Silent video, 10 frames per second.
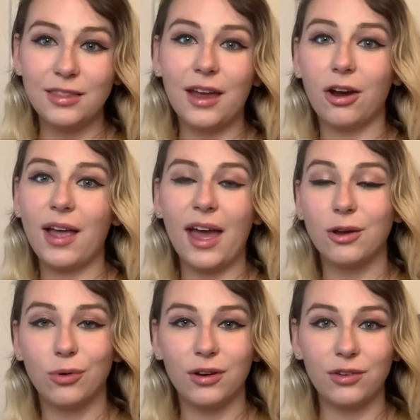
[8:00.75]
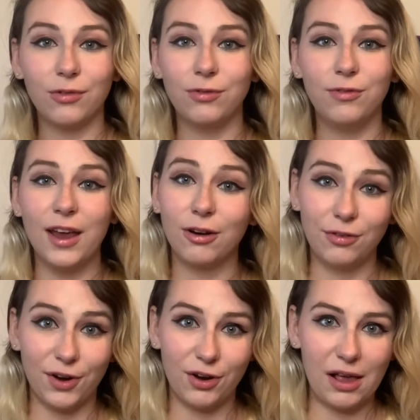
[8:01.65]
Their categories are very,
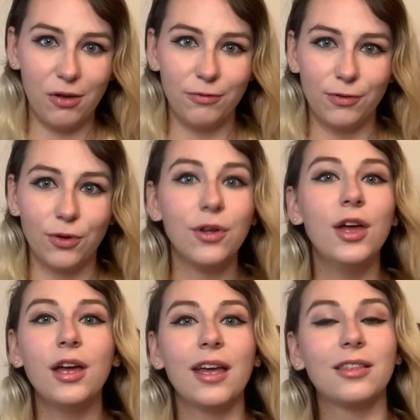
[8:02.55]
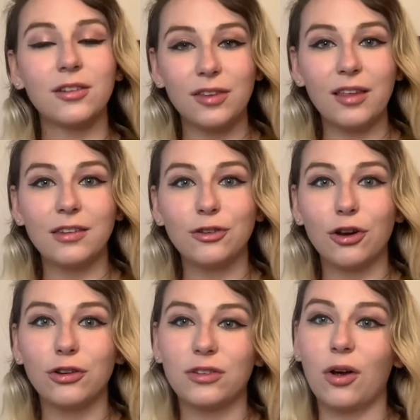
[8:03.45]
very helpful, and their sizing
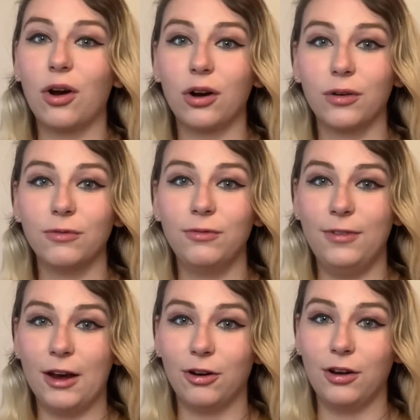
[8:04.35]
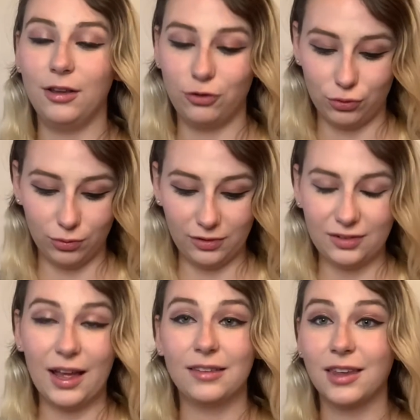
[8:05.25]
charts are very true to
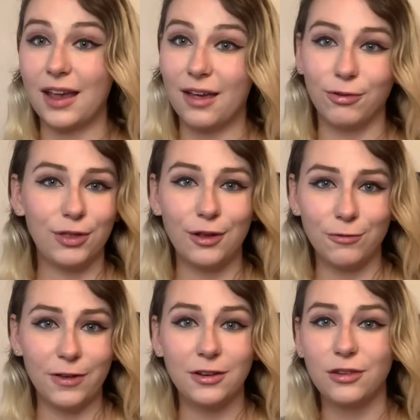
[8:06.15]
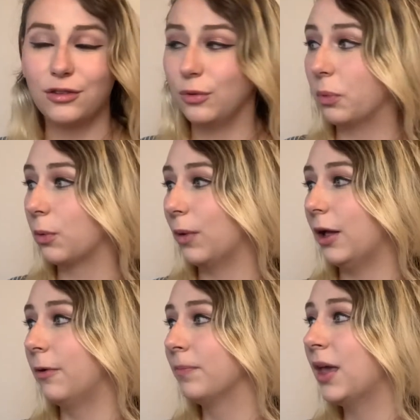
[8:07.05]
size. Like, everything fits super
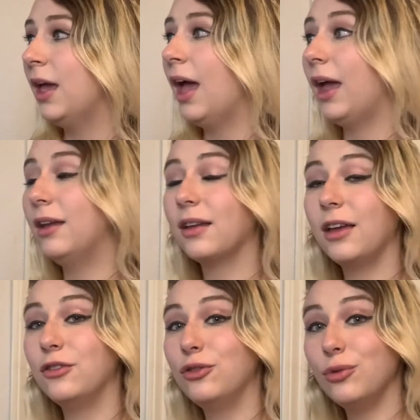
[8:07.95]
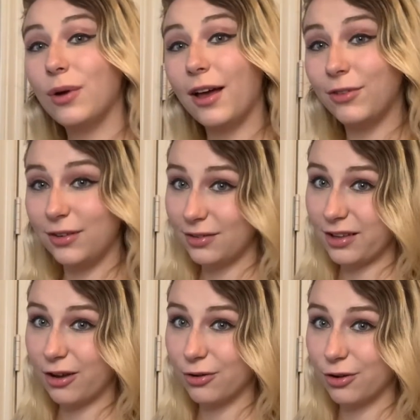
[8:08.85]
well. And I do have a
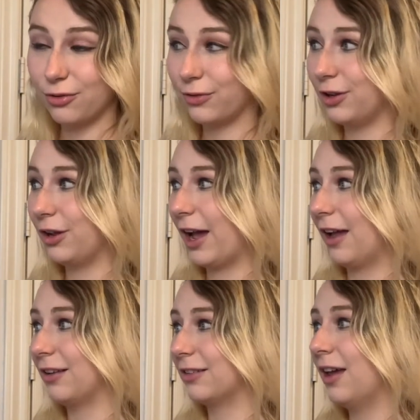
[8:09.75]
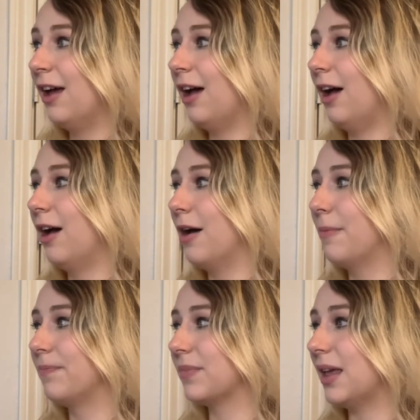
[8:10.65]
discount code for you guys.
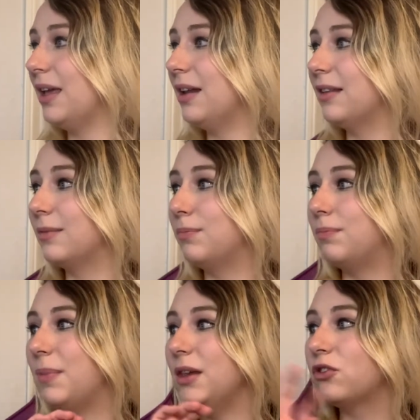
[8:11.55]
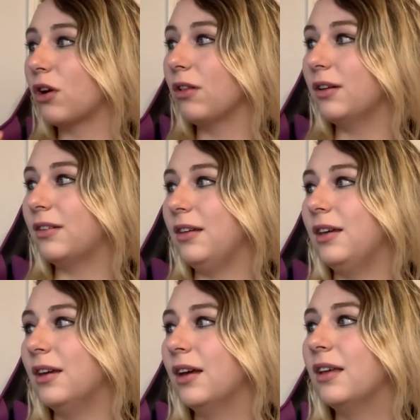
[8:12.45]
It is
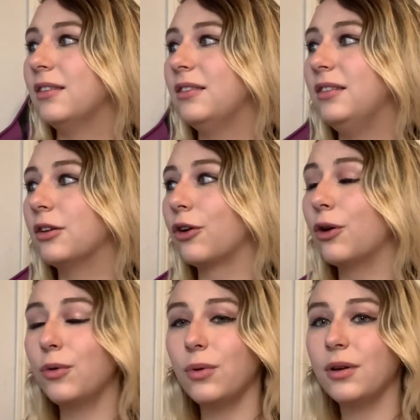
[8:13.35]
BCharlotteD0920.